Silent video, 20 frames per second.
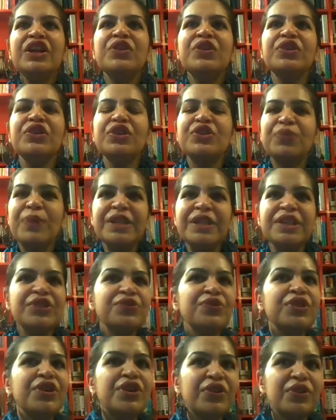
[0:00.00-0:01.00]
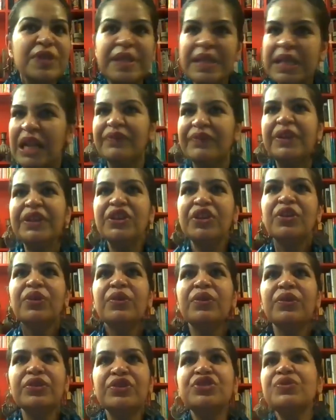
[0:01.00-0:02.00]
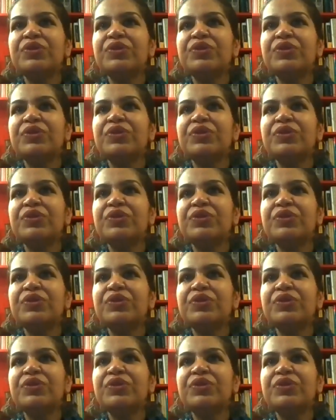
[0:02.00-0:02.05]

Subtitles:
you know, your 22-year-old self, and, you know,